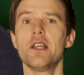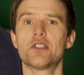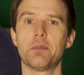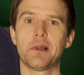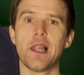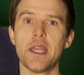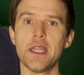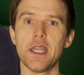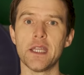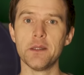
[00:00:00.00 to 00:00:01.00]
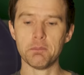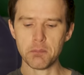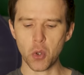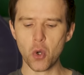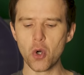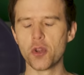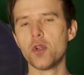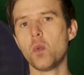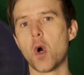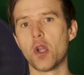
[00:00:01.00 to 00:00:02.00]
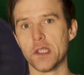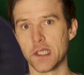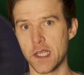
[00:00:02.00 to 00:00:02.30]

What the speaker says: to play in more than one